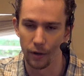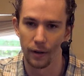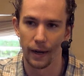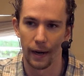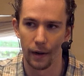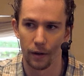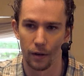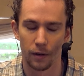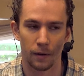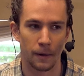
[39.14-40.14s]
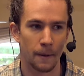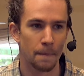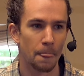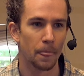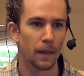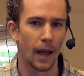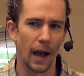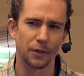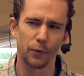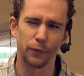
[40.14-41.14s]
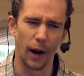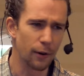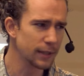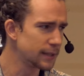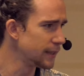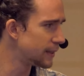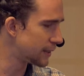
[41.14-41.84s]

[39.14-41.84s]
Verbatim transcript: her hair. And the Pharisee,